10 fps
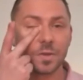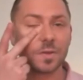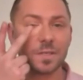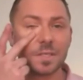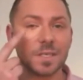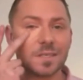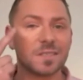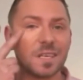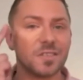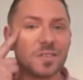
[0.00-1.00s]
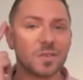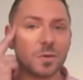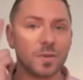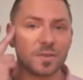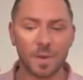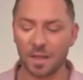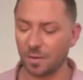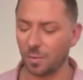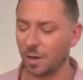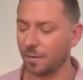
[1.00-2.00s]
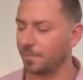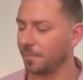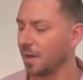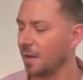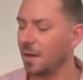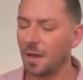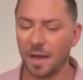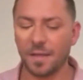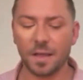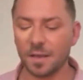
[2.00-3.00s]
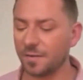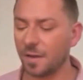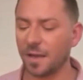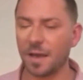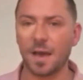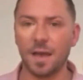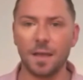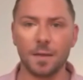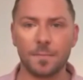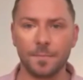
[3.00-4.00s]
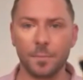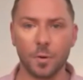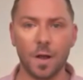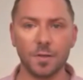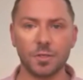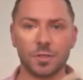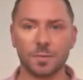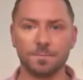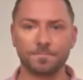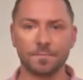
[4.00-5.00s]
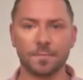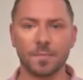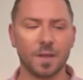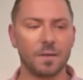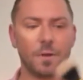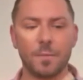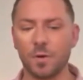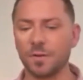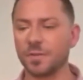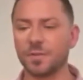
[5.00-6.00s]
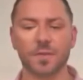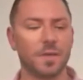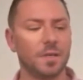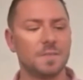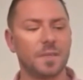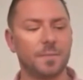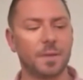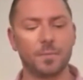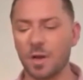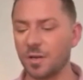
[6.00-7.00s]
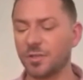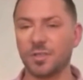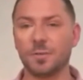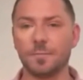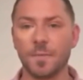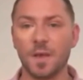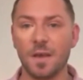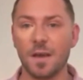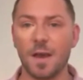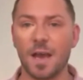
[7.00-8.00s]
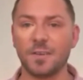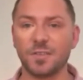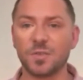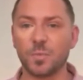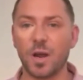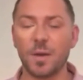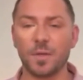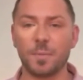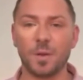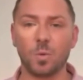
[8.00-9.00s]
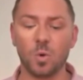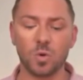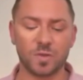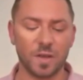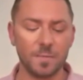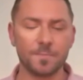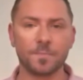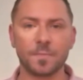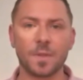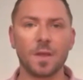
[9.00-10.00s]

So this is, let's just call this method 1. And I'm going to take a brush, Ray Morris stippling brush, and just spray it with a bit of water,